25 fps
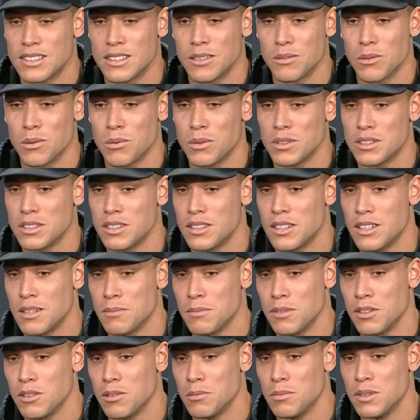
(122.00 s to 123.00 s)
and then we went to them
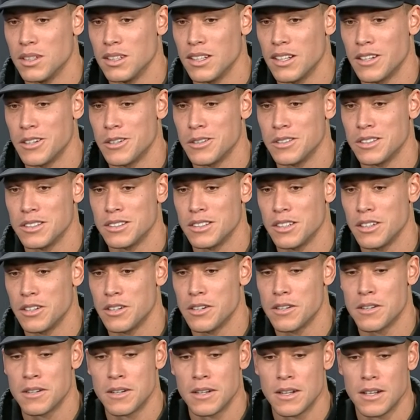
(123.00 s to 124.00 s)
a little bit later in the
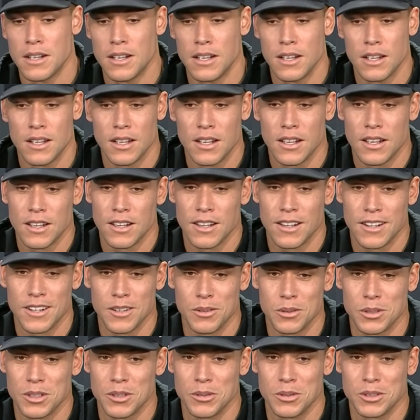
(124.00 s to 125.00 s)
year, and it
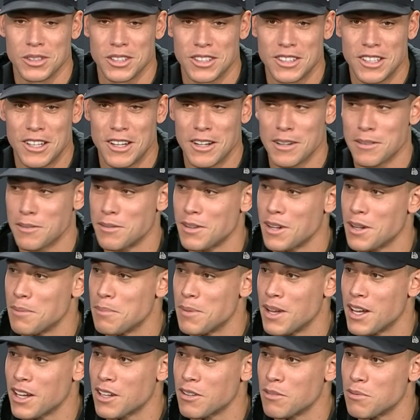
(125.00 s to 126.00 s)
was, it was a dogfight
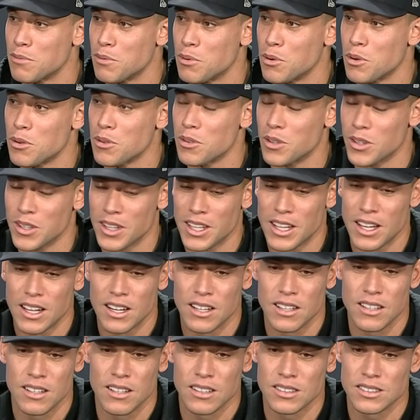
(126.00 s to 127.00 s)
back and forth. You know, they got
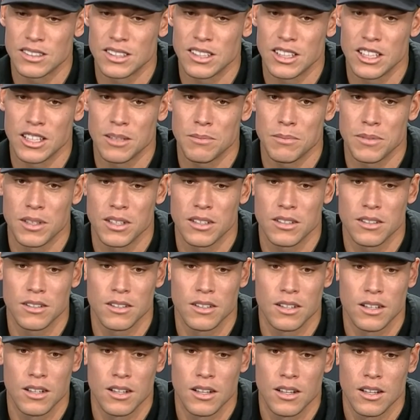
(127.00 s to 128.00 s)
a young team that,
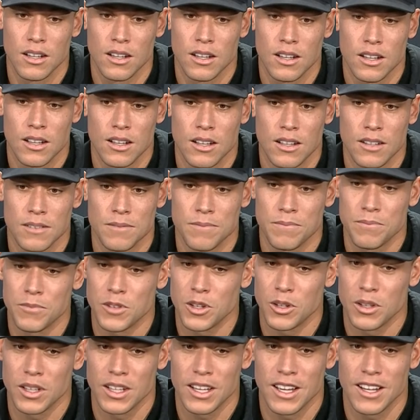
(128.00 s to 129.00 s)
you
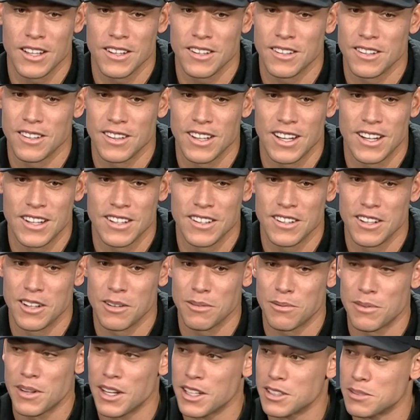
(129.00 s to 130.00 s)
know, they got a lot of young,
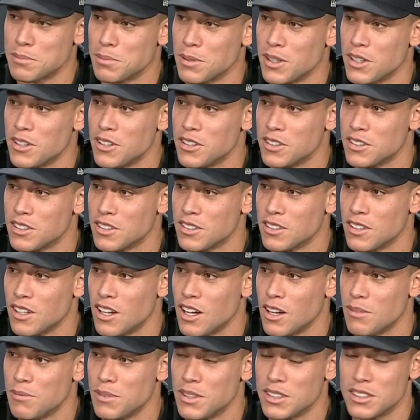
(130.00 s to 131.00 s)
fast players
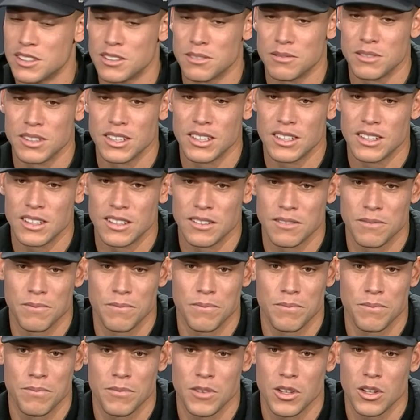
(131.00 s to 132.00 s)
offensively that
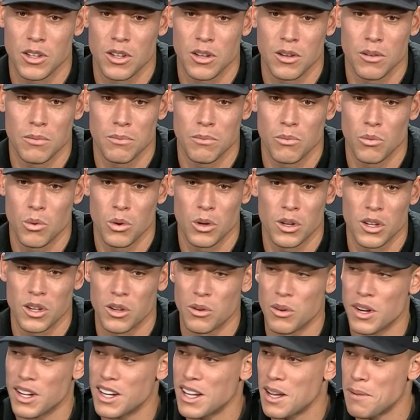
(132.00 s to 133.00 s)
you know work a
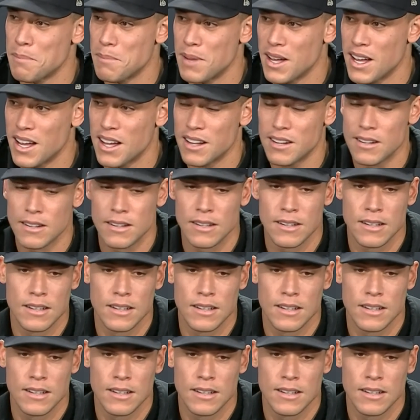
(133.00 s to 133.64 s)
great at bat.